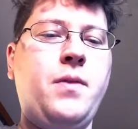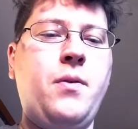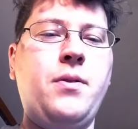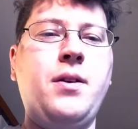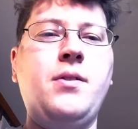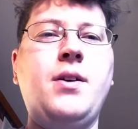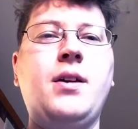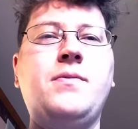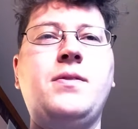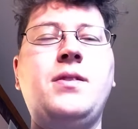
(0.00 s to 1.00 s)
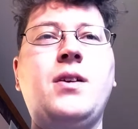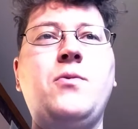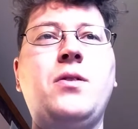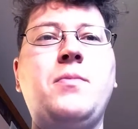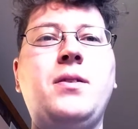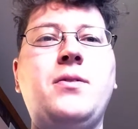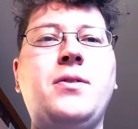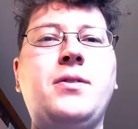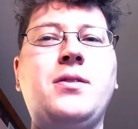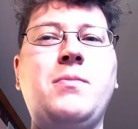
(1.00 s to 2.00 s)
want to thank you guys for sticking with me
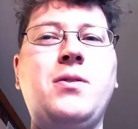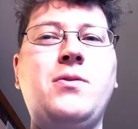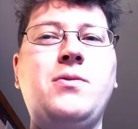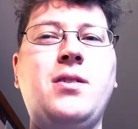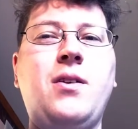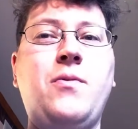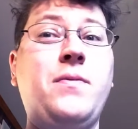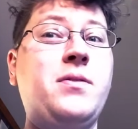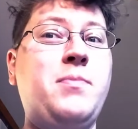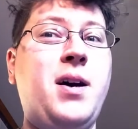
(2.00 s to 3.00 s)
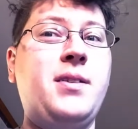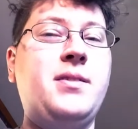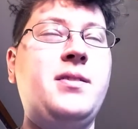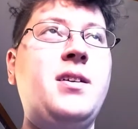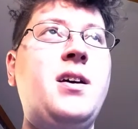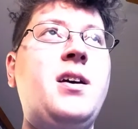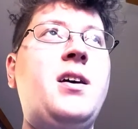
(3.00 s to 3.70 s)
during some of those rough spots.